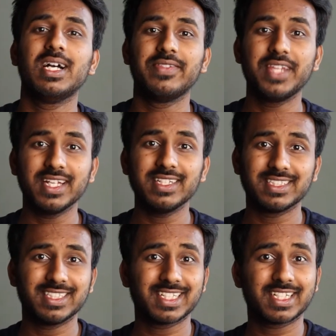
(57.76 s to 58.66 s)
Then
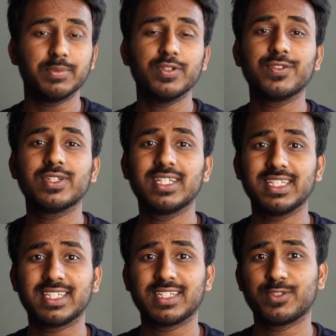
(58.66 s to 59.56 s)
the second beautiful thing
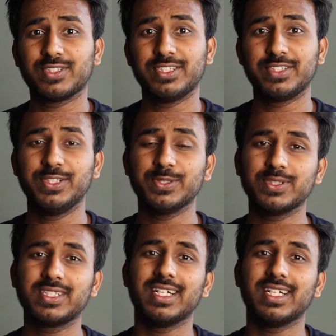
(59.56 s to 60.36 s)
that was introduced